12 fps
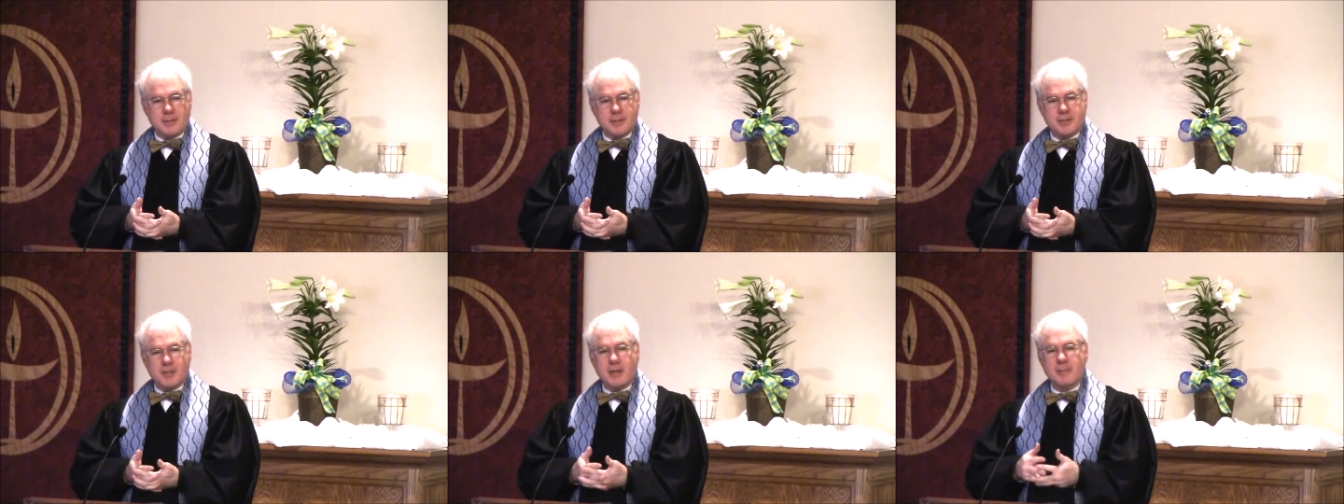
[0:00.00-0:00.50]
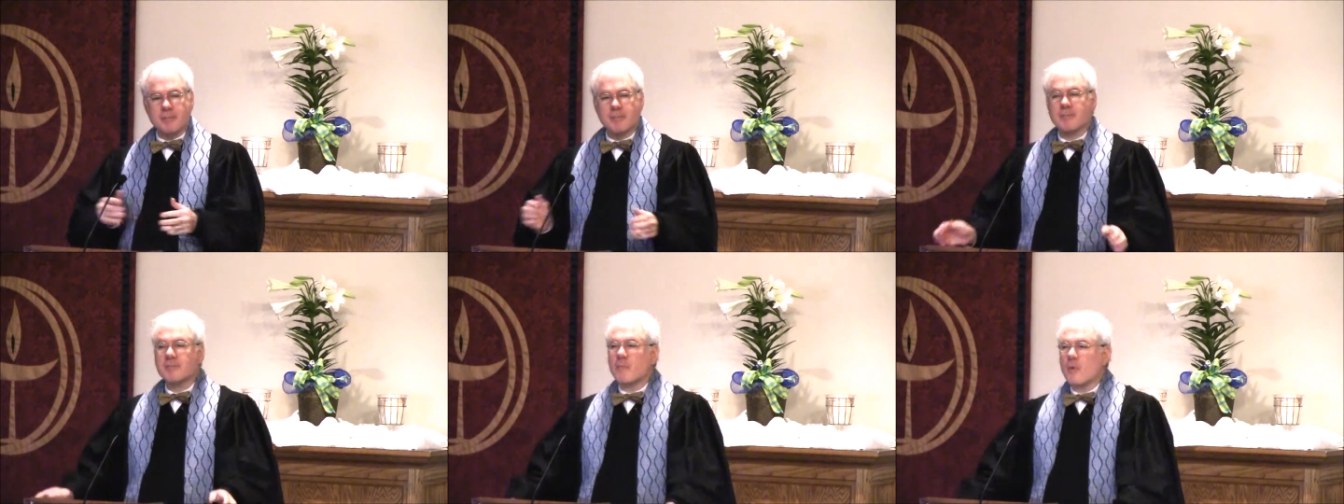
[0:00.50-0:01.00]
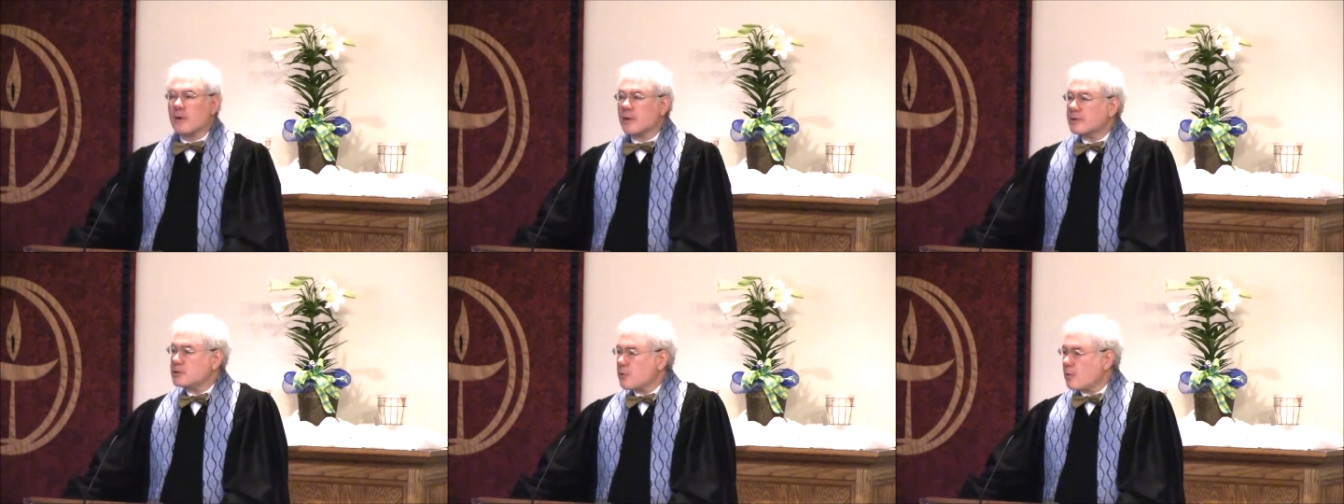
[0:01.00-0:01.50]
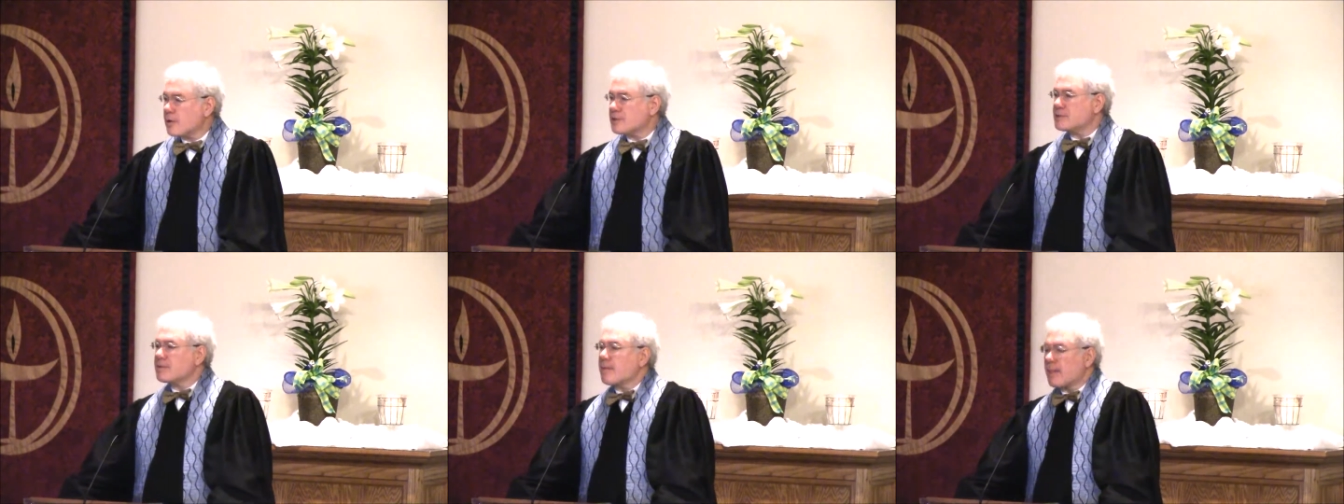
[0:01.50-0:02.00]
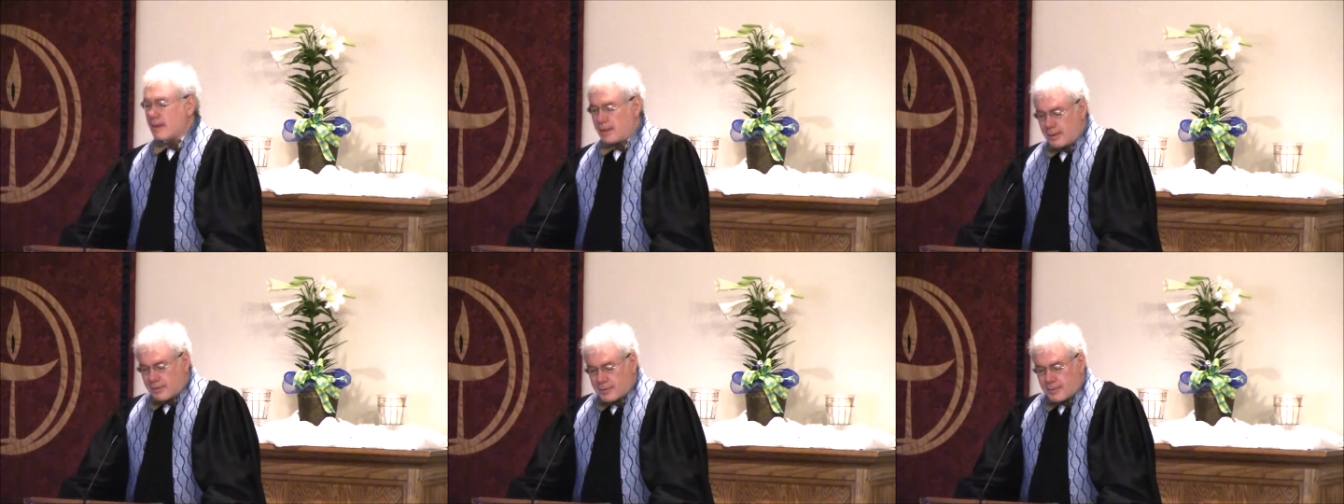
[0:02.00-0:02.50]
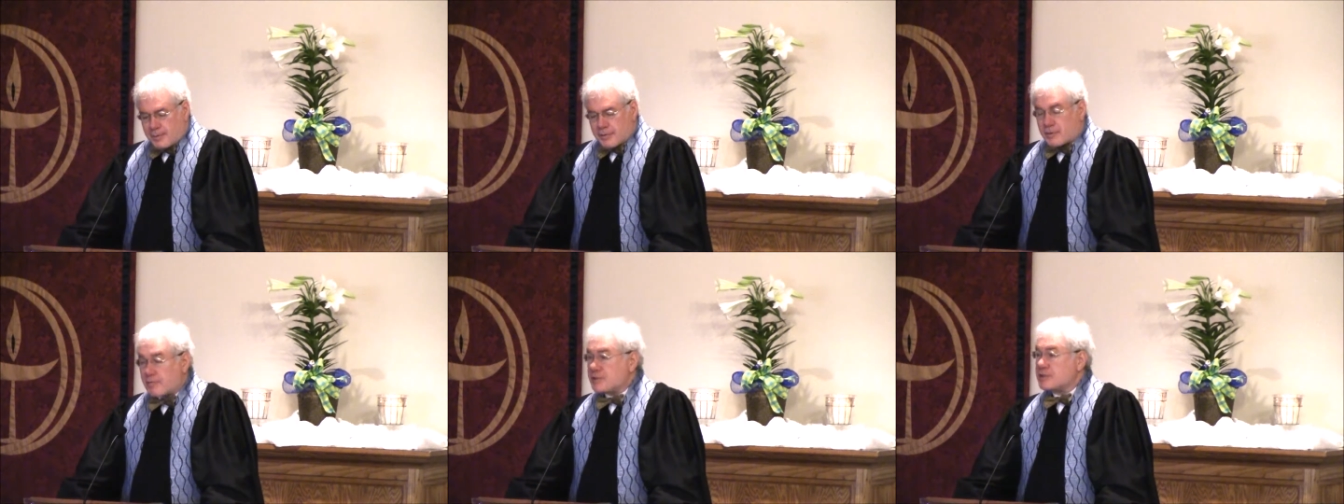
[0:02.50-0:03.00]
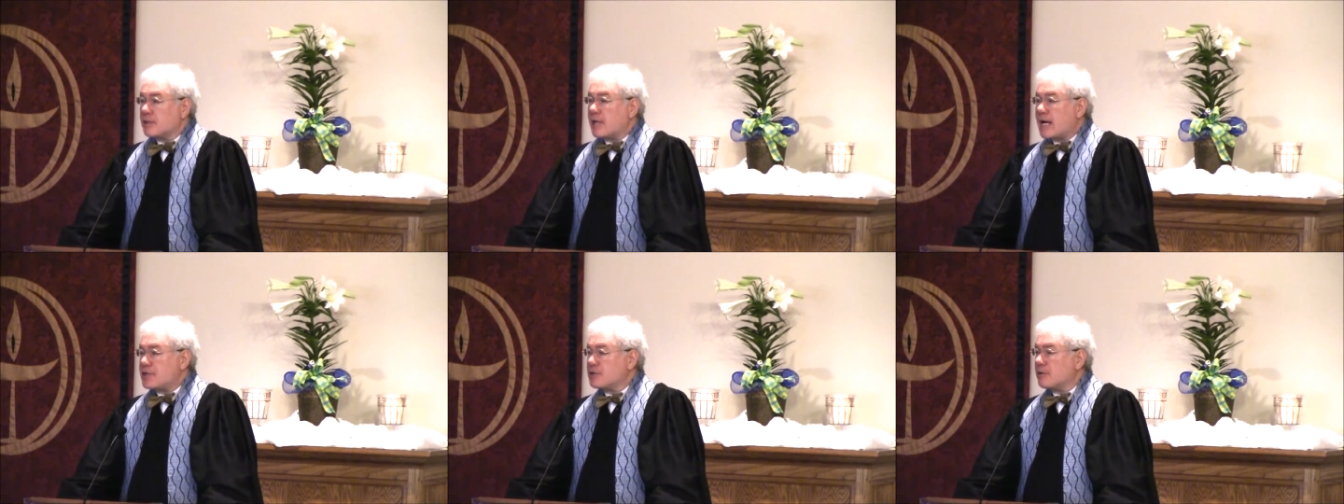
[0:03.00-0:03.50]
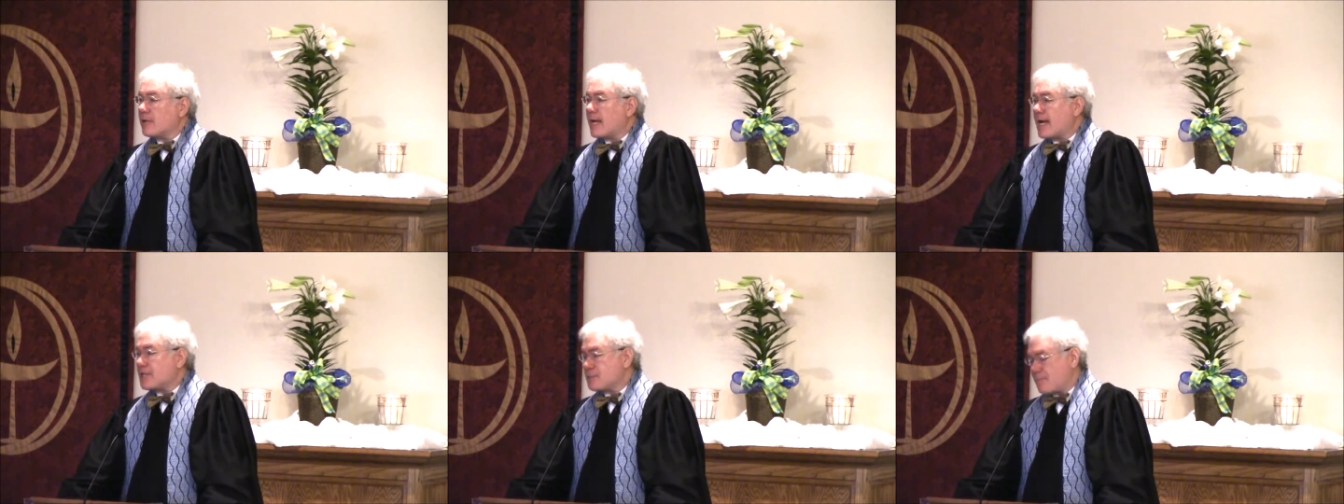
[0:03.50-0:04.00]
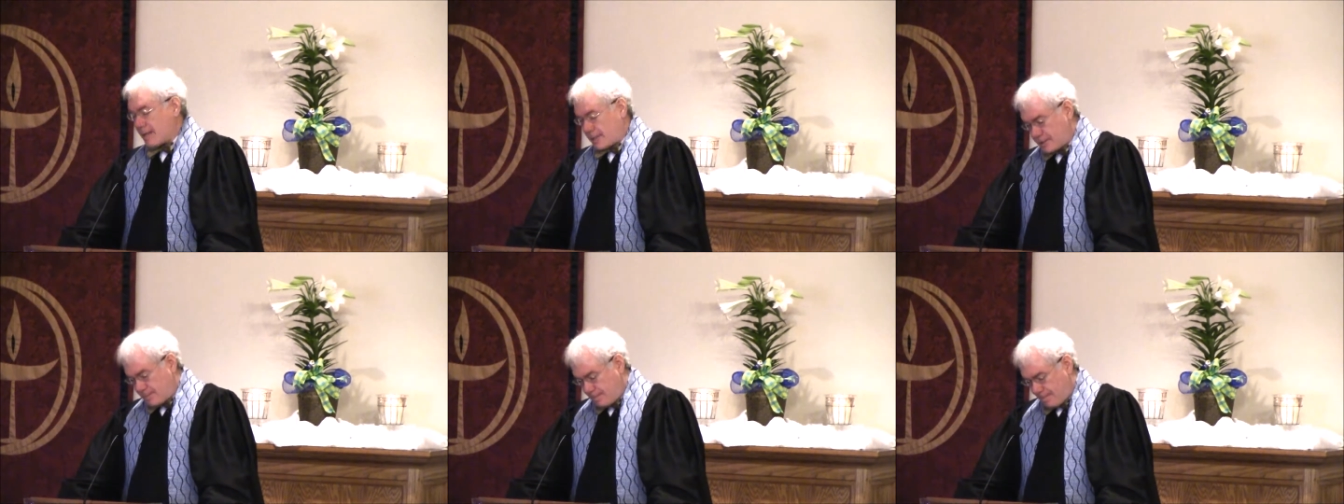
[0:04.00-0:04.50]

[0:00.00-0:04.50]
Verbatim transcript: some more towards the Christological aspects.